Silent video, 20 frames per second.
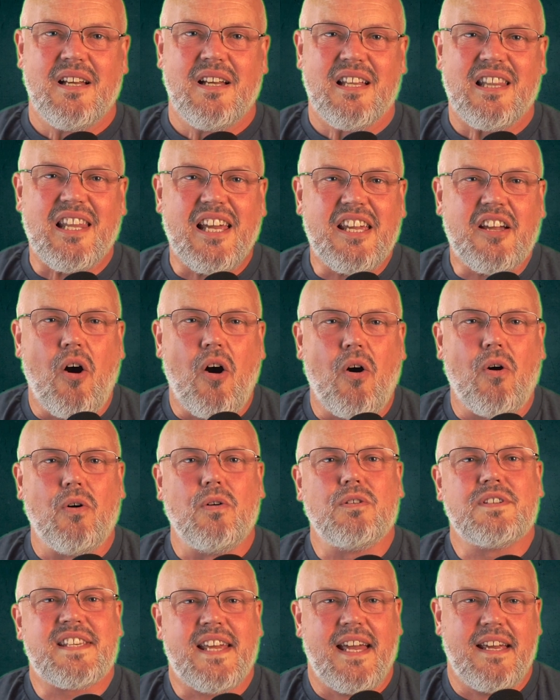Like all
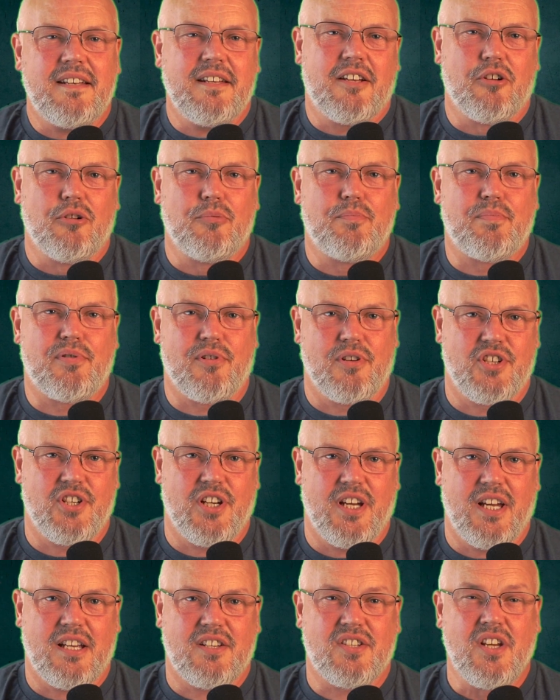technical
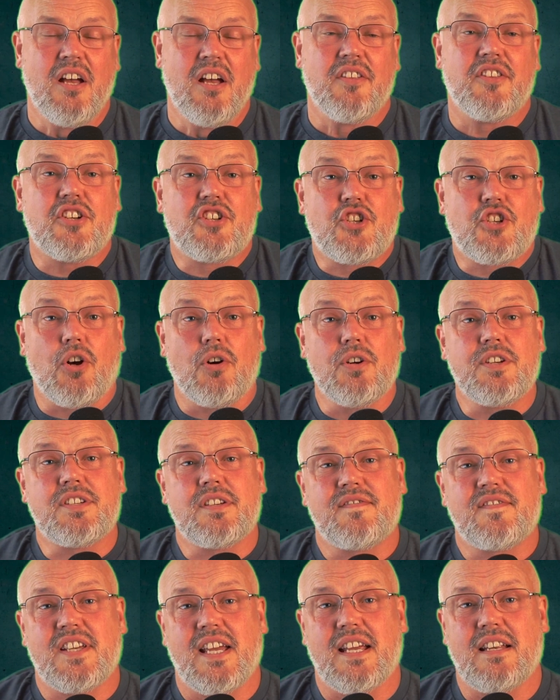projects, the choice
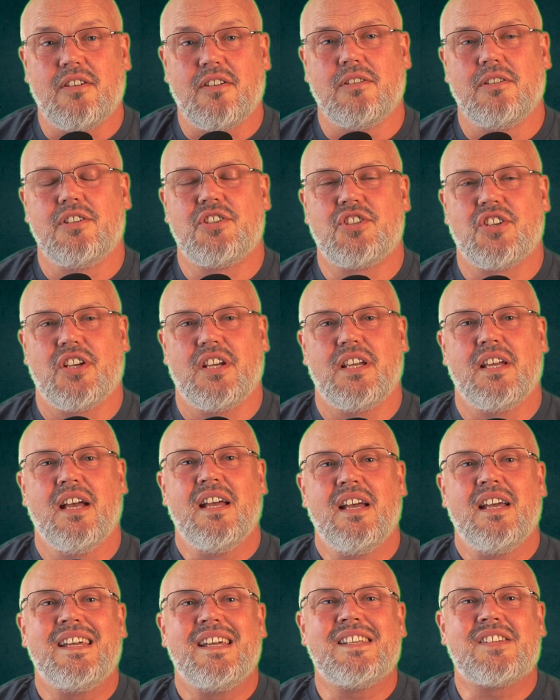of technology
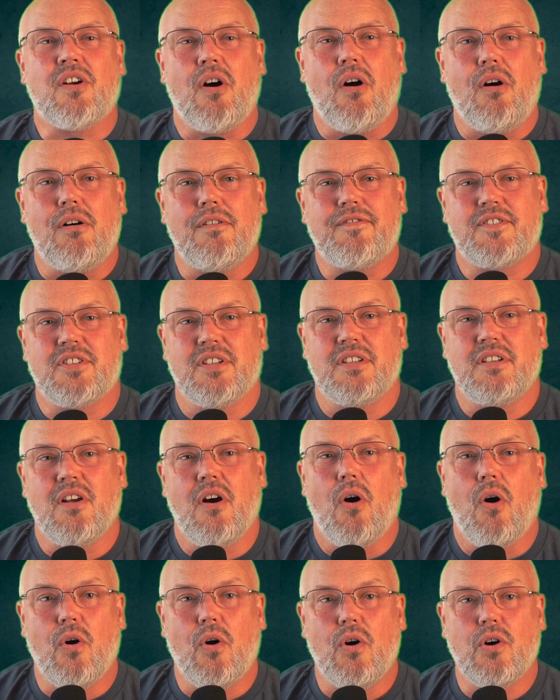is often
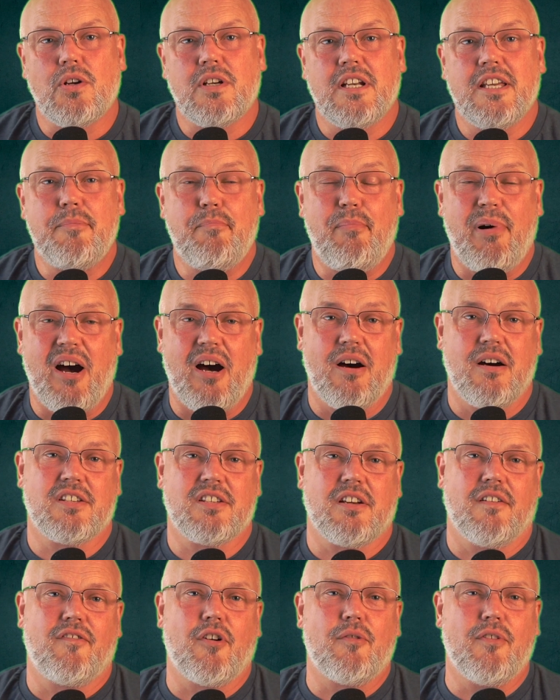only part
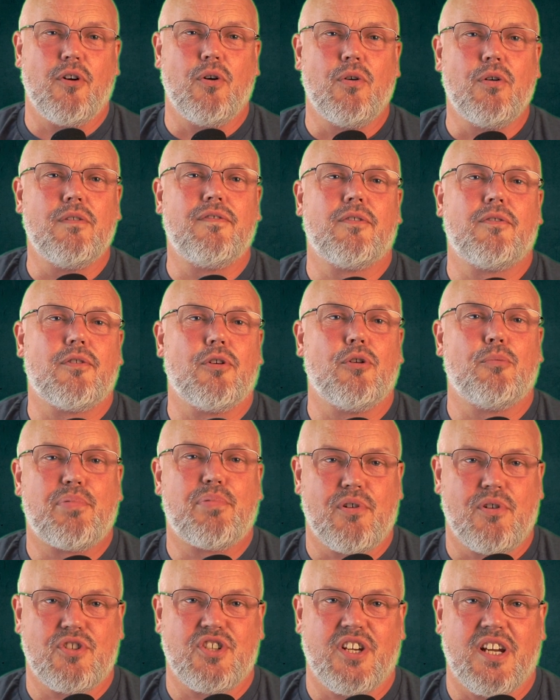of an overall
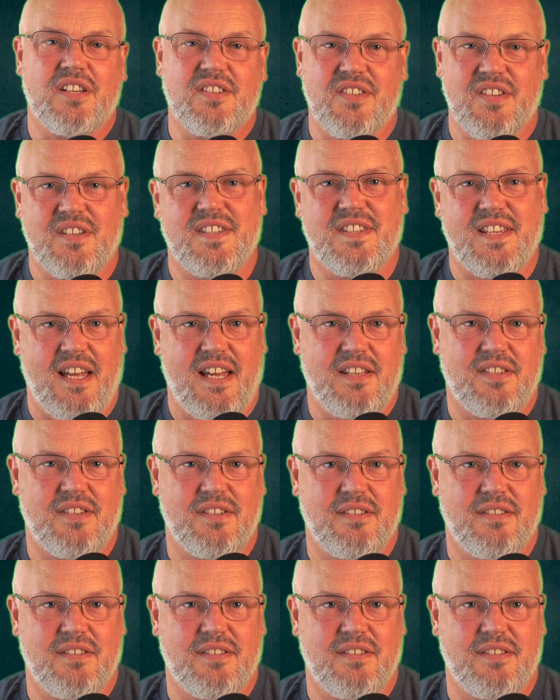project success.